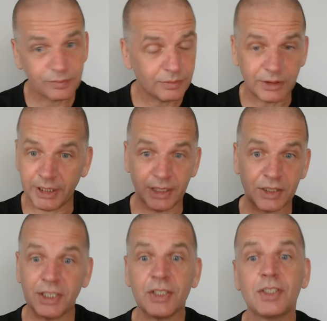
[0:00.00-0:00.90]
years,
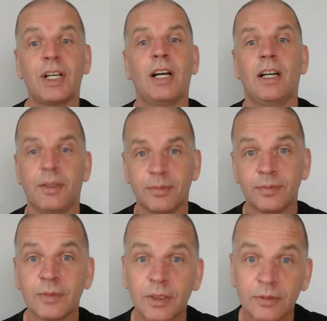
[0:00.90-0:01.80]
since time.
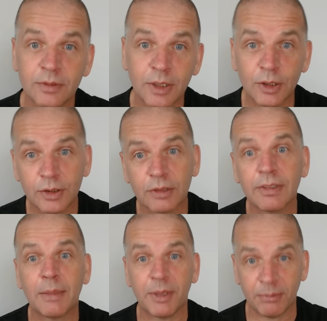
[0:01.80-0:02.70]
The
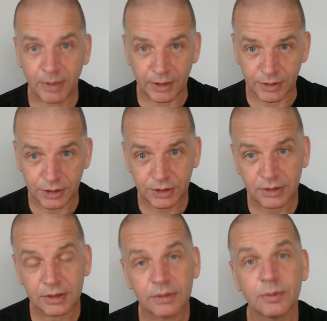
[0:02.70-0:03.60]
rabbit punch.
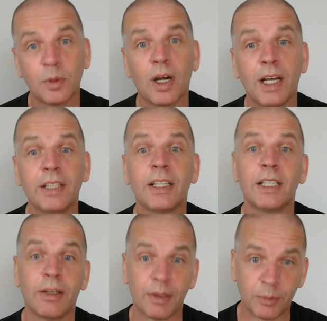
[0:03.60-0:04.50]
Why? They know
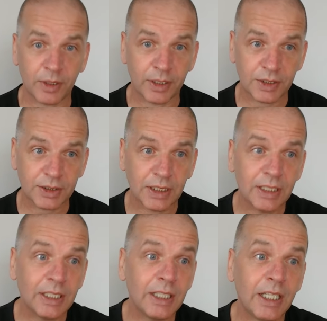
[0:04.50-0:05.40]
it works.
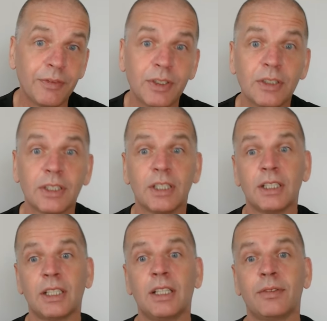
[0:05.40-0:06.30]
If you look at a
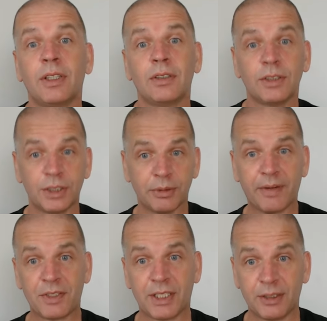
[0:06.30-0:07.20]
lot of old
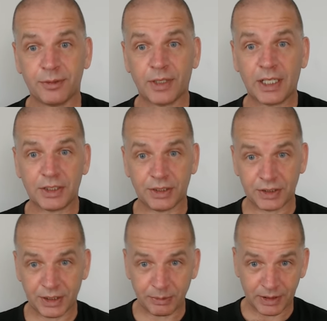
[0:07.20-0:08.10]
UFC fights, you see
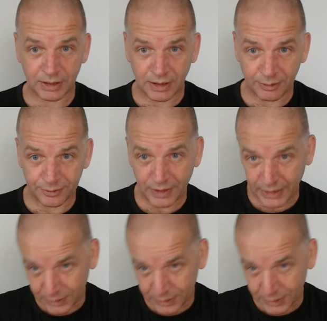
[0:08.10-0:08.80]
when a lot of fighters